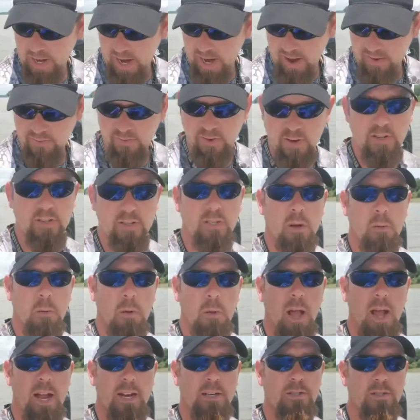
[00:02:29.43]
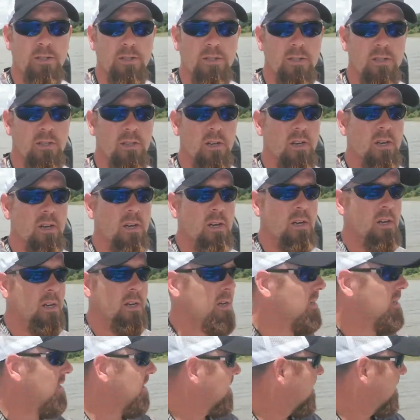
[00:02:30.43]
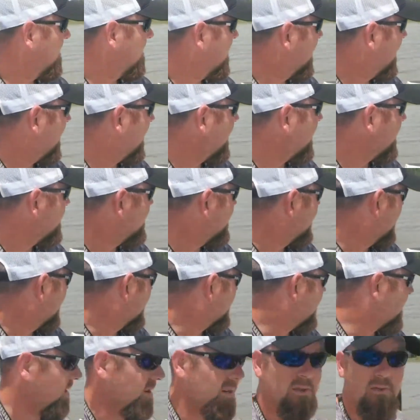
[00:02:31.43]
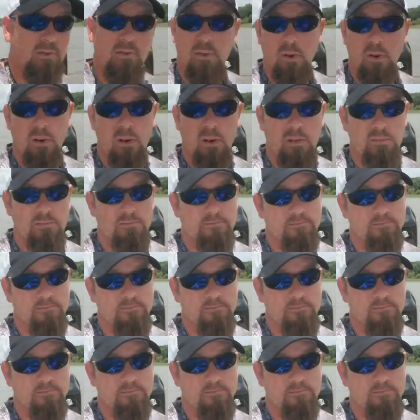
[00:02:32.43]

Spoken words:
Catfish double actions. I use those hooks for